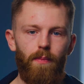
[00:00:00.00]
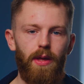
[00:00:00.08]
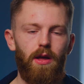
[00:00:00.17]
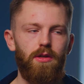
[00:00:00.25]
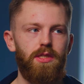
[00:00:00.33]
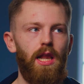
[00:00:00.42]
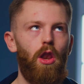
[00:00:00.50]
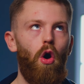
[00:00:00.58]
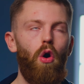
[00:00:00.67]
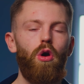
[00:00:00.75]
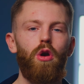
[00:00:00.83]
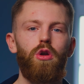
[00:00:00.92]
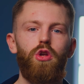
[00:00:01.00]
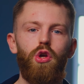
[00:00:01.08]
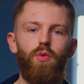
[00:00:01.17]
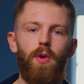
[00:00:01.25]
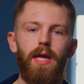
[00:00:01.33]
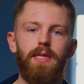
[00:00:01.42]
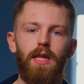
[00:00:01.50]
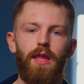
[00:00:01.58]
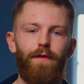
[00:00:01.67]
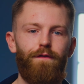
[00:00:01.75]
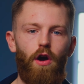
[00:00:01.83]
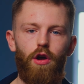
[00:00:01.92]
Because the longer you wait and
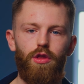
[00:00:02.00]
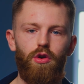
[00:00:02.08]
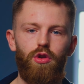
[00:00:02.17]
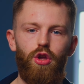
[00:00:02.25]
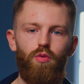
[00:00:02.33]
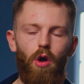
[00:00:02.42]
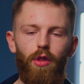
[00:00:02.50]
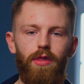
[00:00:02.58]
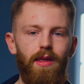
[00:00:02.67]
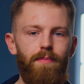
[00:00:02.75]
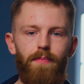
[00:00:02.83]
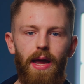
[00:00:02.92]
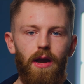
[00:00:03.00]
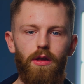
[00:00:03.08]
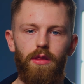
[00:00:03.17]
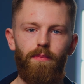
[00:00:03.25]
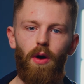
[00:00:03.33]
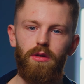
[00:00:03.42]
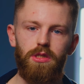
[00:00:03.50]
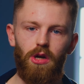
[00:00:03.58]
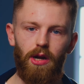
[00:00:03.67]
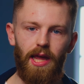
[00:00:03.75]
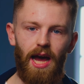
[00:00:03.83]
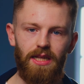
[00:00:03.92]
the farther you run, the bigger the
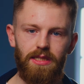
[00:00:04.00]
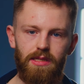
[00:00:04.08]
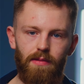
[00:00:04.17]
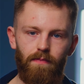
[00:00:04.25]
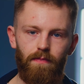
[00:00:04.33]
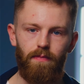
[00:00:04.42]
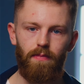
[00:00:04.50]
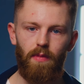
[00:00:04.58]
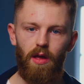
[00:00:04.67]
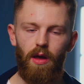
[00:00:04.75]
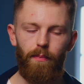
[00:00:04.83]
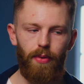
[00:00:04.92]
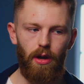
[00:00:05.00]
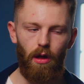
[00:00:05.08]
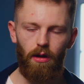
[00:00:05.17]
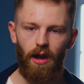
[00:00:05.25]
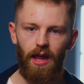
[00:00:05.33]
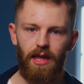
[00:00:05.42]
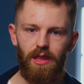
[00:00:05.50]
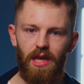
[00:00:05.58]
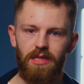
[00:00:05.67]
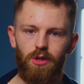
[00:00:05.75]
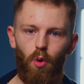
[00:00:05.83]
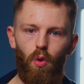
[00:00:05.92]
monster gets. But luckily,
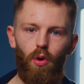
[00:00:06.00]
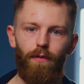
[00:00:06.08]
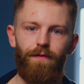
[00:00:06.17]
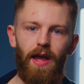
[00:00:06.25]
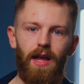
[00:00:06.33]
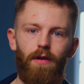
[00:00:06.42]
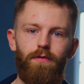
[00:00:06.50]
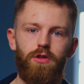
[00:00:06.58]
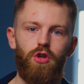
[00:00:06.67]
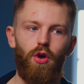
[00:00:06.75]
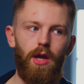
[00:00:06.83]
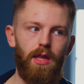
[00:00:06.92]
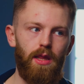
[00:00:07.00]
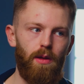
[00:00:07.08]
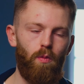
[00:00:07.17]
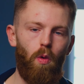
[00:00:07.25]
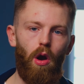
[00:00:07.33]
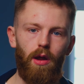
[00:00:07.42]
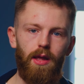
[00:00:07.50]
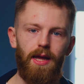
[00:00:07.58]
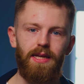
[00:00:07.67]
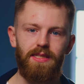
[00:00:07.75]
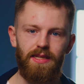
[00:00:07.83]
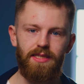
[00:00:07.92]
this whole thing of doing the work
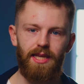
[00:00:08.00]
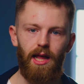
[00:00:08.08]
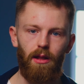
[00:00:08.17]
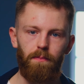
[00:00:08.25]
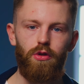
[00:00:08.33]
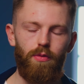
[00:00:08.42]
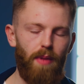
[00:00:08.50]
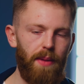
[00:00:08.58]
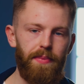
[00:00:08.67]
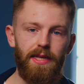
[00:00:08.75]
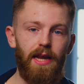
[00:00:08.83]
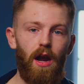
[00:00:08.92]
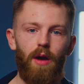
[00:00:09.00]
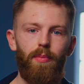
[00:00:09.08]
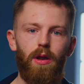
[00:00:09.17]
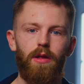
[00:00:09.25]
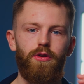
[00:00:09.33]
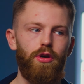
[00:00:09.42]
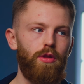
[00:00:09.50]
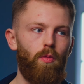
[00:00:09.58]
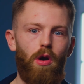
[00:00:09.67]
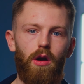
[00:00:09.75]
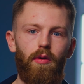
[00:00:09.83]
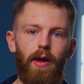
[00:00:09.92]
is a skill. You might be terrible at doing the
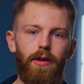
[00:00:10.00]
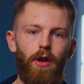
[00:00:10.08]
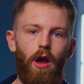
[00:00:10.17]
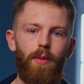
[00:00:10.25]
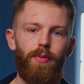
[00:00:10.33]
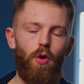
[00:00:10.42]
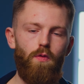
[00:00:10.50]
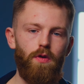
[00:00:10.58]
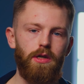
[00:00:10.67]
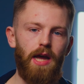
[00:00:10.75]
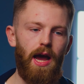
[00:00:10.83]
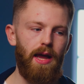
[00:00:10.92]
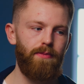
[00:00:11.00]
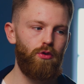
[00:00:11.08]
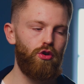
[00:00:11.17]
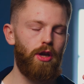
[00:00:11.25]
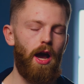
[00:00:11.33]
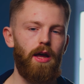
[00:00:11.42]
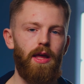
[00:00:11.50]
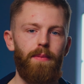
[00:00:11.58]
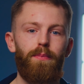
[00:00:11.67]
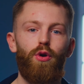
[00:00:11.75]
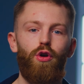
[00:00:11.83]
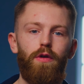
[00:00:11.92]
work right now, but over time you can
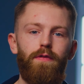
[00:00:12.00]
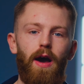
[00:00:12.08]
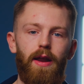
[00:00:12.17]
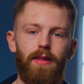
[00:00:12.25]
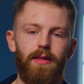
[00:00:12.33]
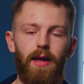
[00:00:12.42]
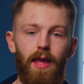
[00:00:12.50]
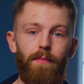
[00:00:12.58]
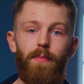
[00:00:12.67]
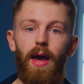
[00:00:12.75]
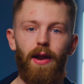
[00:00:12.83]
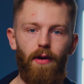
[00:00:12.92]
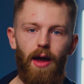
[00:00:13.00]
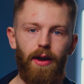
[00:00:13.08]
improve at it and get better at